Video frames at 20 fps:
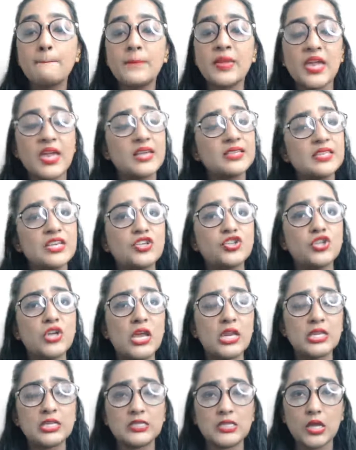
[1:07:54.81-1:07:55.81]

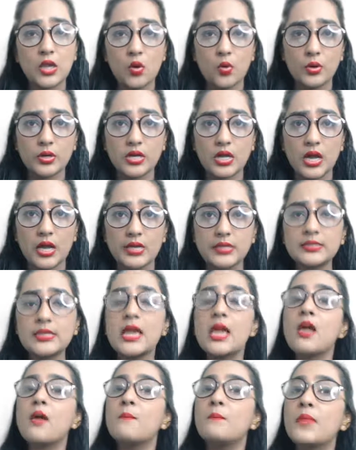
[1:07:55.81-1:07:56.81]
TSH10 is the code, guys.
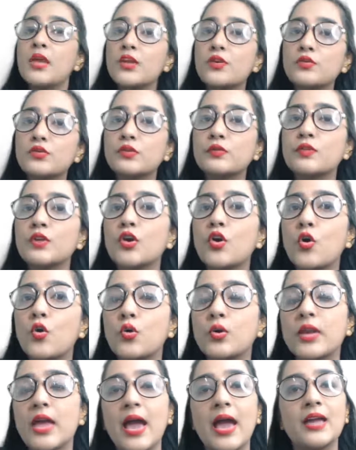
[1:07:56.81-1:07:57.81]
Make use of the
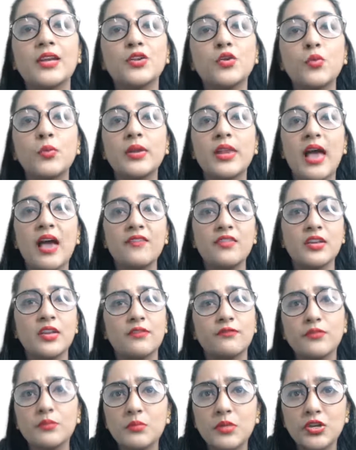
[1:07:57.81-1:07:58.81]
code and you will have an
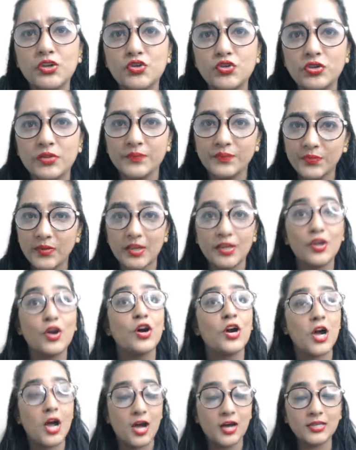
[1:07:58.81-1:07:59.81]
affirmation in your
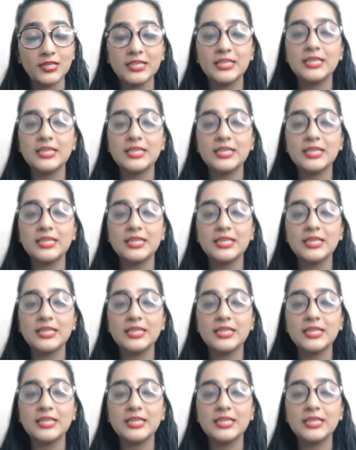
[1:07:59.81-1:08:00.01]
heart